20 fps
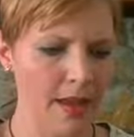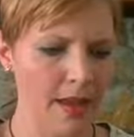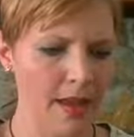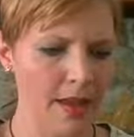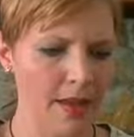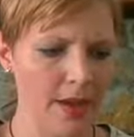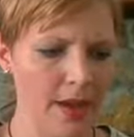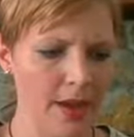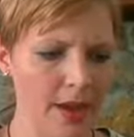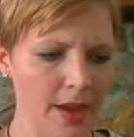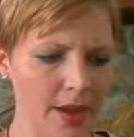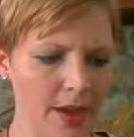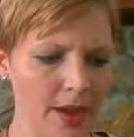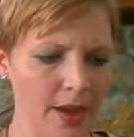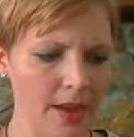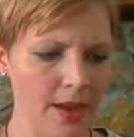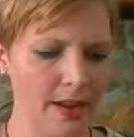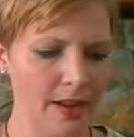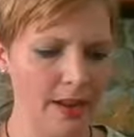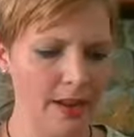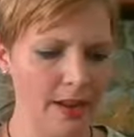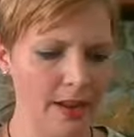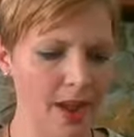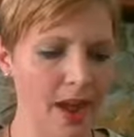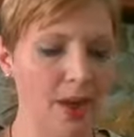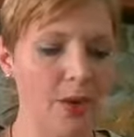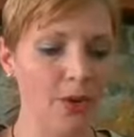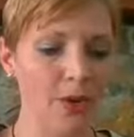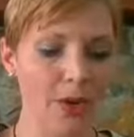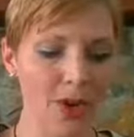Okay, good.
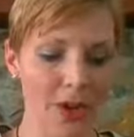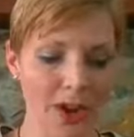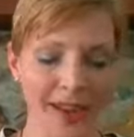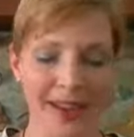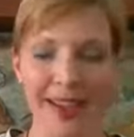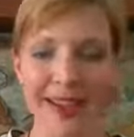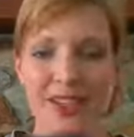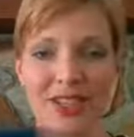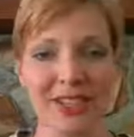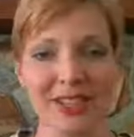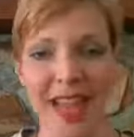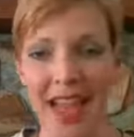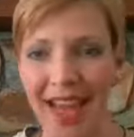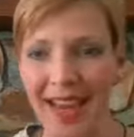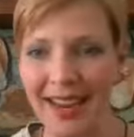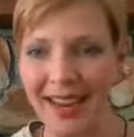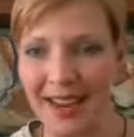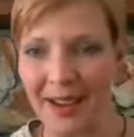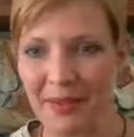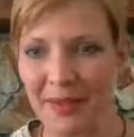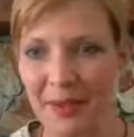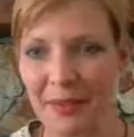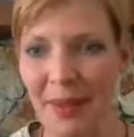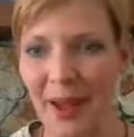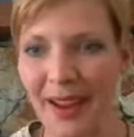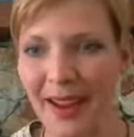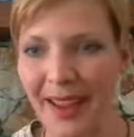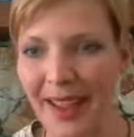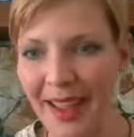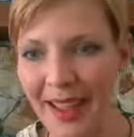Oh, good. It just added
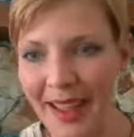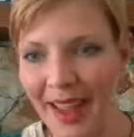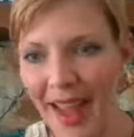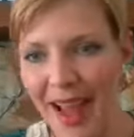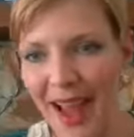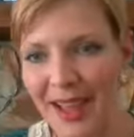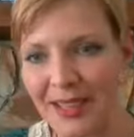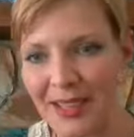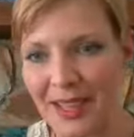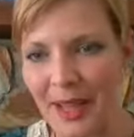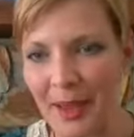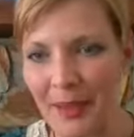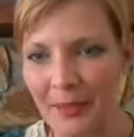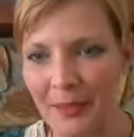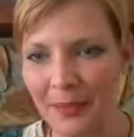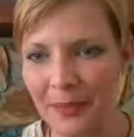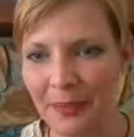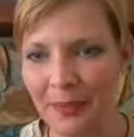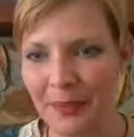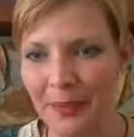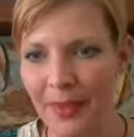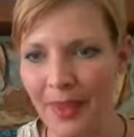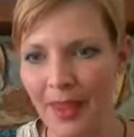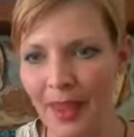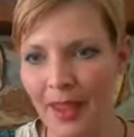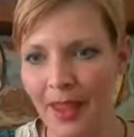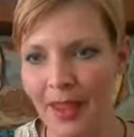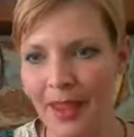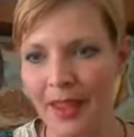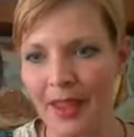everybody. Awesome.
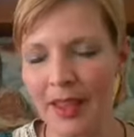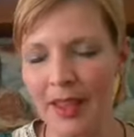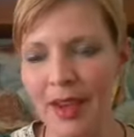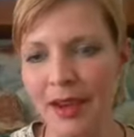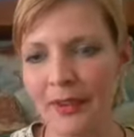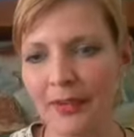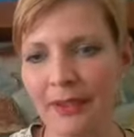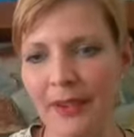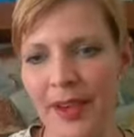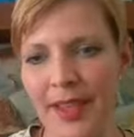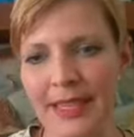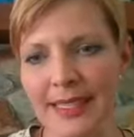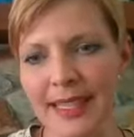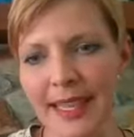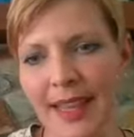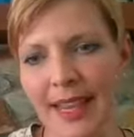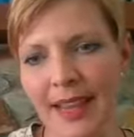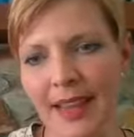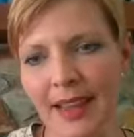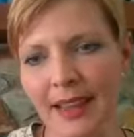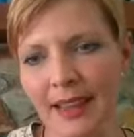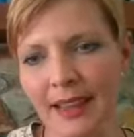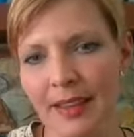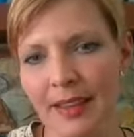You're freezing?